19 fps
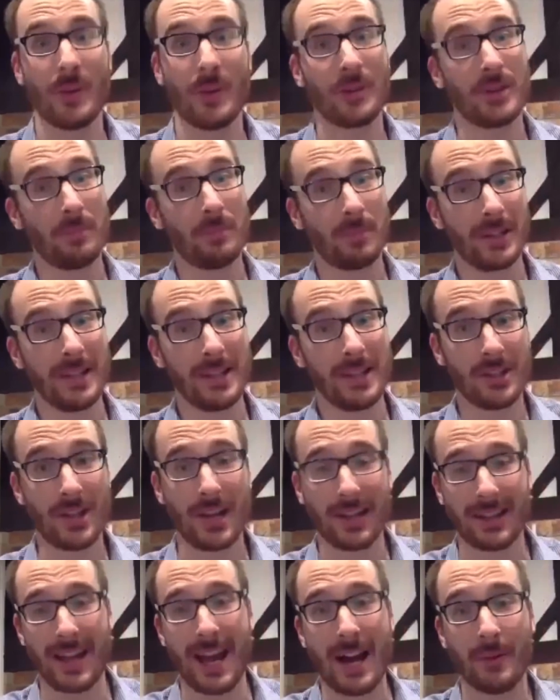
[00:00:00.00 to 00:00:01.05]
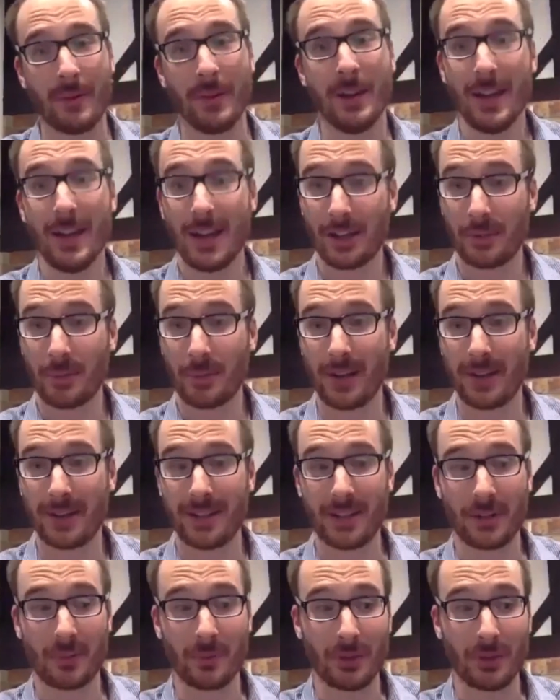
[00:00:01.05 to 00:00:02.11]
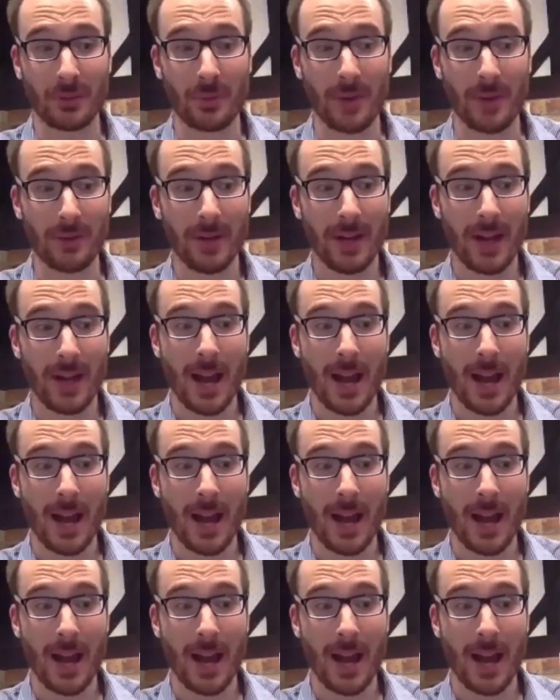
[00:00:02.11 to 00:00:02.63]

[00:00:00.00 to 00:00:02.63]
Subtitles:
So please check that out, as well as this one as well.